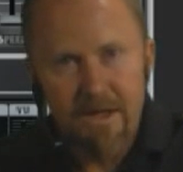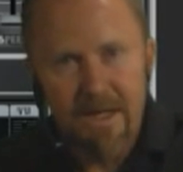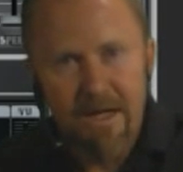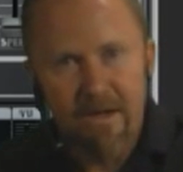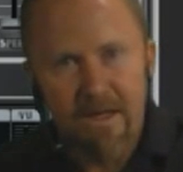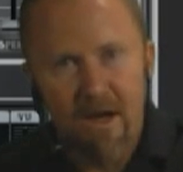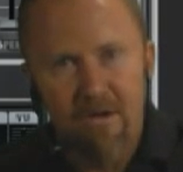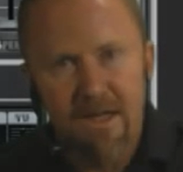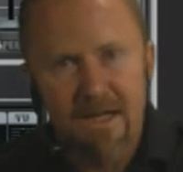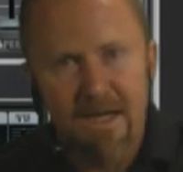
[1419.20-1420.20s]
can hear it
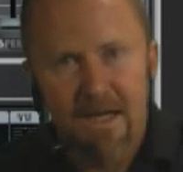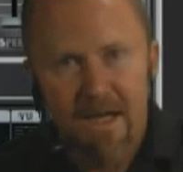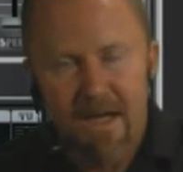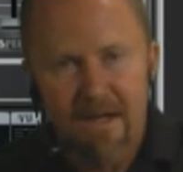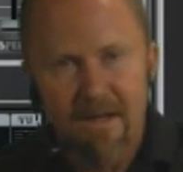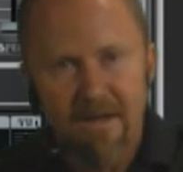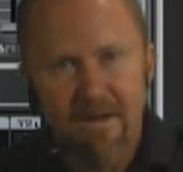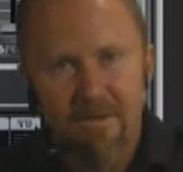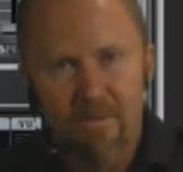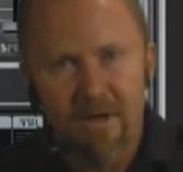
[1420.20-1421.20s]
only kicking in
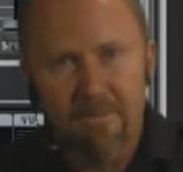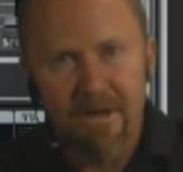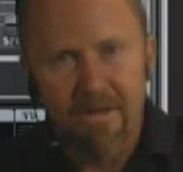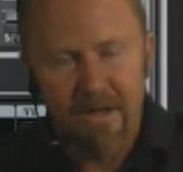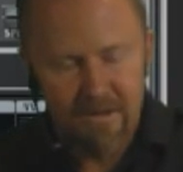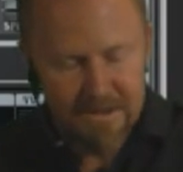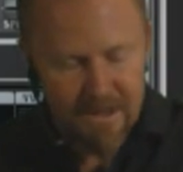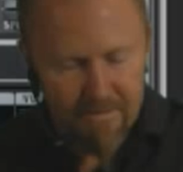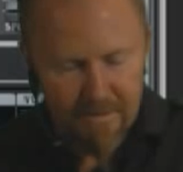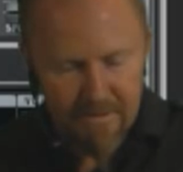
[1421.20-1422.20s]
when I bend the note
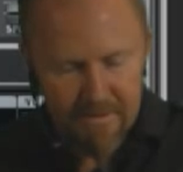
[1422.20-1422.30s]
up.